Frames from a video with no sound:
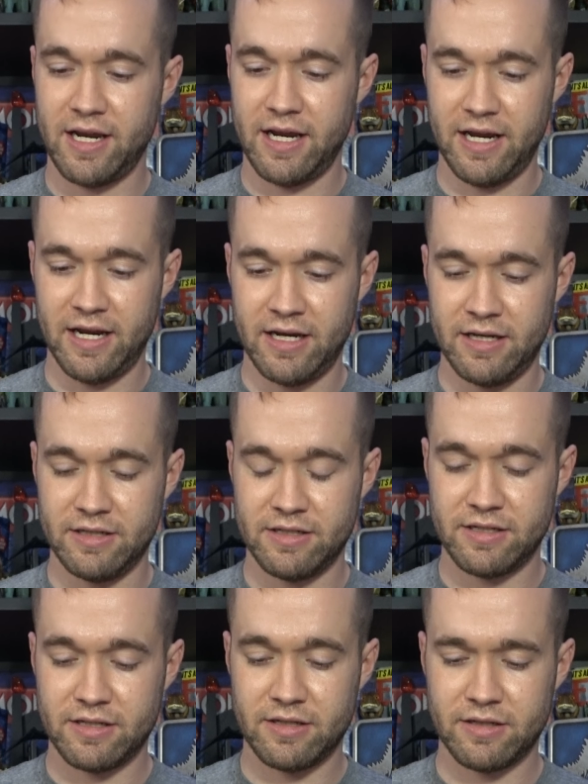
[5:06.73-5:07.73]

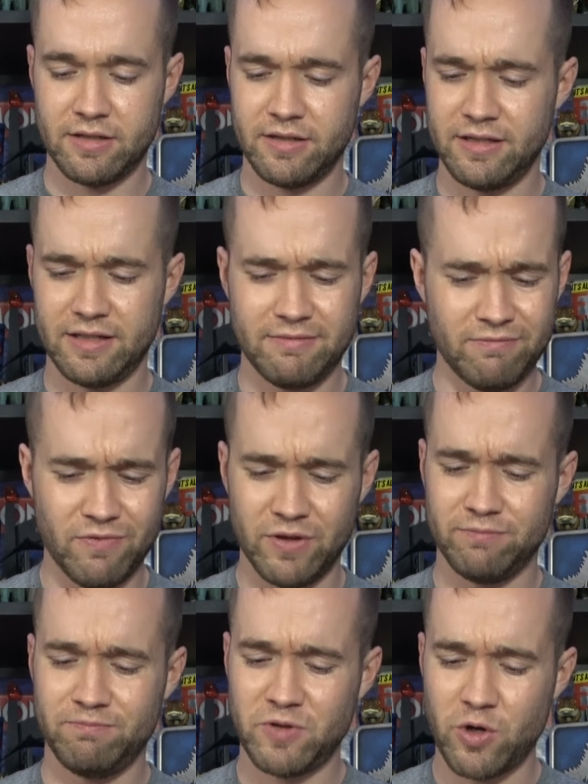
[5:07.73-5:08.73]
and
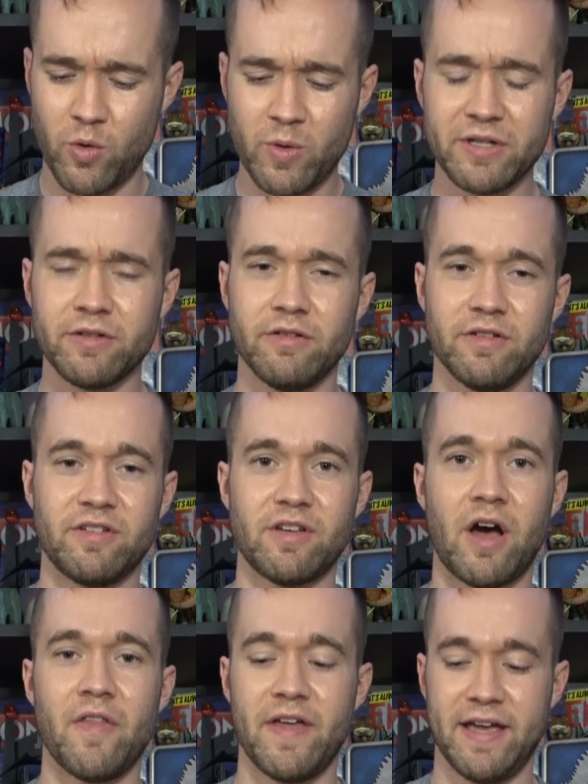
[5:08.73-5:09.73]
the quills
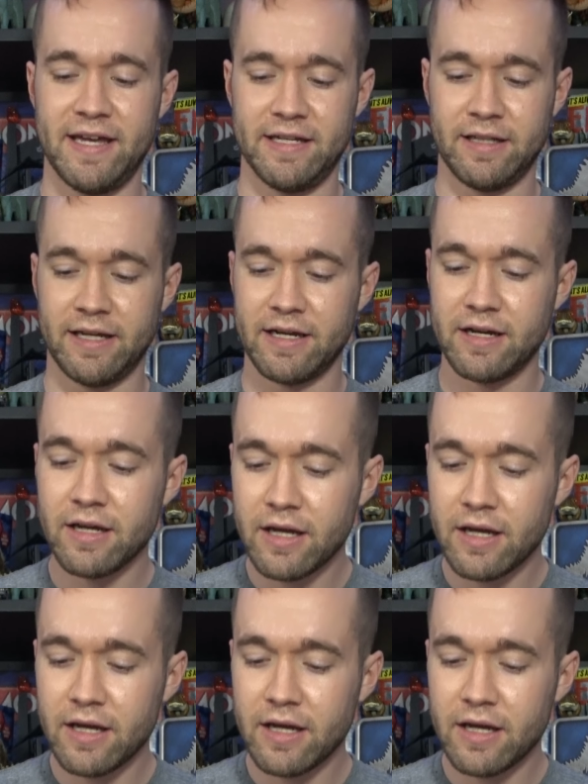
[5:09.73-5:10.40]
on the head, like,